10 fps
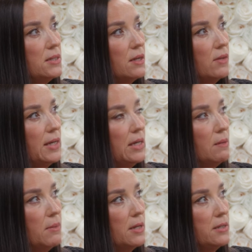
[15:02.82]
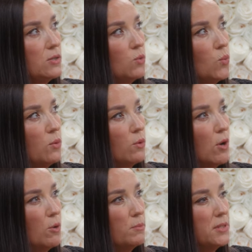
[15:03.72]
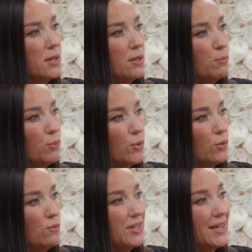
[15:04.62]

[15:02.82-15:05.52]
tell anybody till we were home study approved,